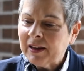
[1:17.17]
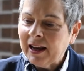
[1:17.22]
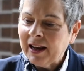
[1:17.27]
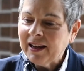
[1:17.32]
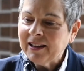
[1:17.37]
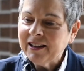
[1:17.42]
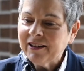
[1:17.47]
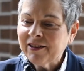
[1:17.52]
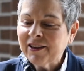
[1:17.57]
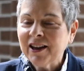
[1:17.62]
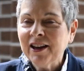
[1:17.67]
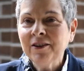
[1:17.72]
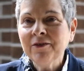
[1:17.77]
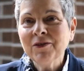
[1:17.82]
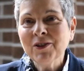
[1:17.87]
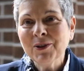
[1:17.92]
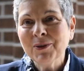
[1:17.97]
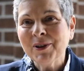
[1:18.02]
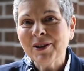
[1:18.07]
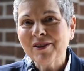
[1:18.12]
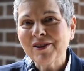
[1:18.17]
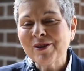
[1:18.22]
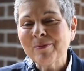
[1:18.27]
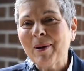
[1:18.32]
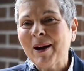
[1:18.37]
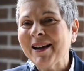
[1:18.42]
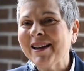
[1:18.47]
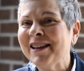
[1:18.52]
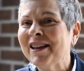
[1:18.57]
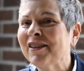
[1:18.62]
And it's influenced
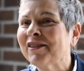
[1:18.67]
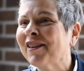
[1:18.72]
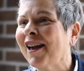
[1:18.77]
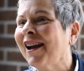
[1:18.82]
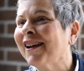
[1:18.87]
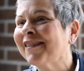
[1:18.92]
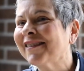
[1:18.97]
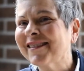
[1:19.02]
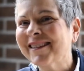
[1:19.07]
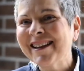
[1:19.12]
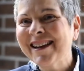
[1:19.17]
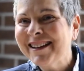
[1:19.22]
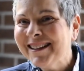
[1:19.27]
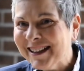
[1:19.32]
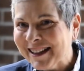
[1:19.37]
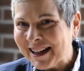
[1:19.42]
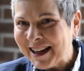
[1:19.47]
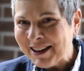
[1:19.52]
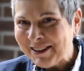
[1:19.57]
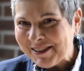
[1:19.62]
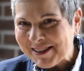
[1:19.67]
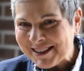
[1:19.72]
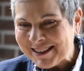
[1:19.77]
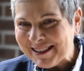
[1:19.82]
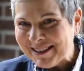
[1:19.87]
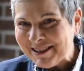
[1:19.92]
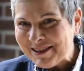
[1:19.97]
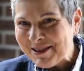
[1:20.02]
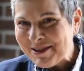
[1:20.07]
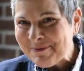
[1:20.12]
by his Icelandic
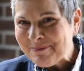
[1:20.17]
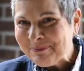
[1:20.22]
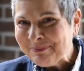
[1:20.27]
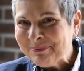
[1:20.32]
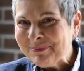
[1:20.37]
heritage.